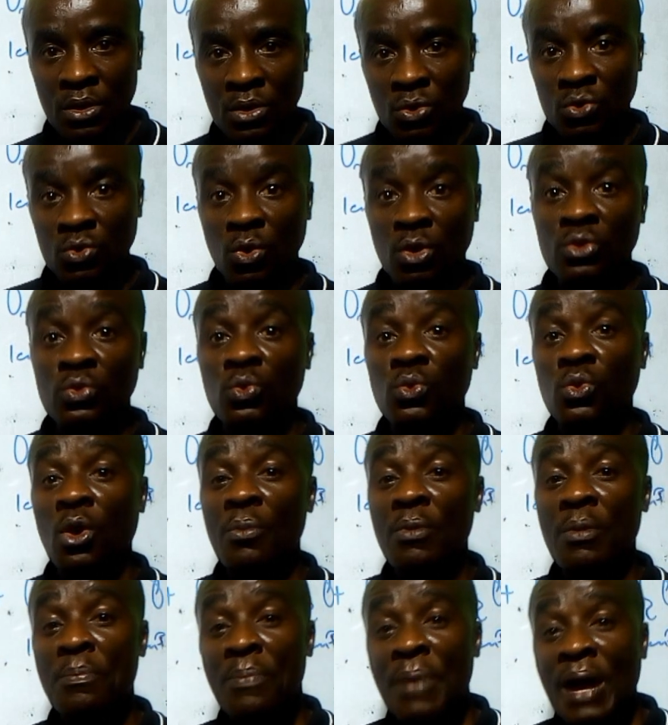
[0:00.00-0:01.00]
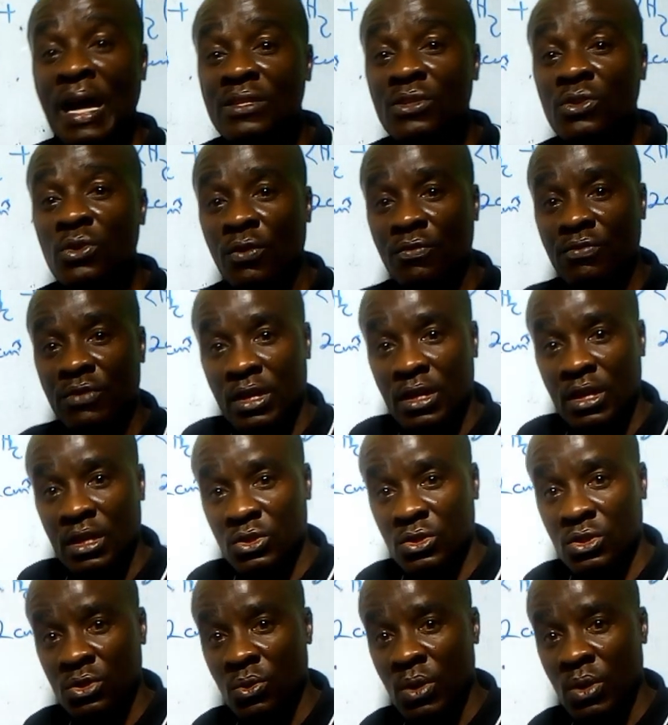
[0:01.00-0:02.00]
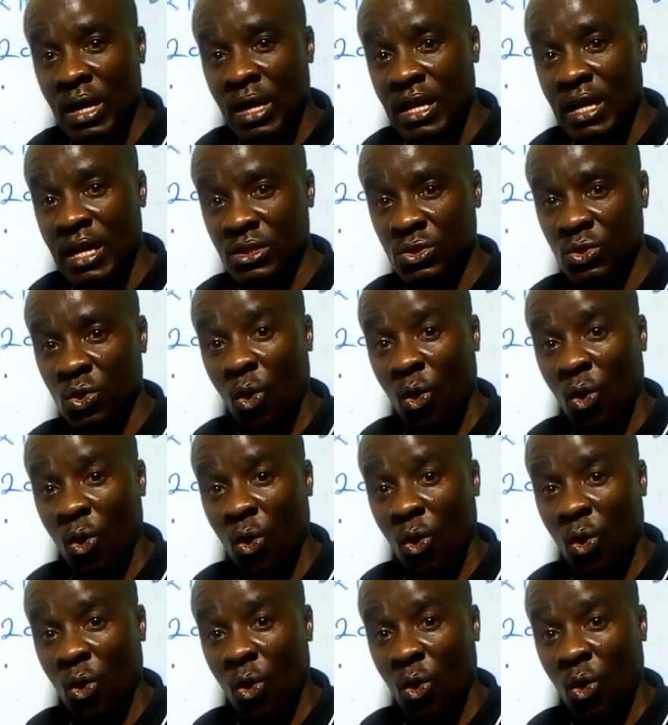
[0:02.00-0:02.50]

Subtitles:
So it will not be part of the residual gases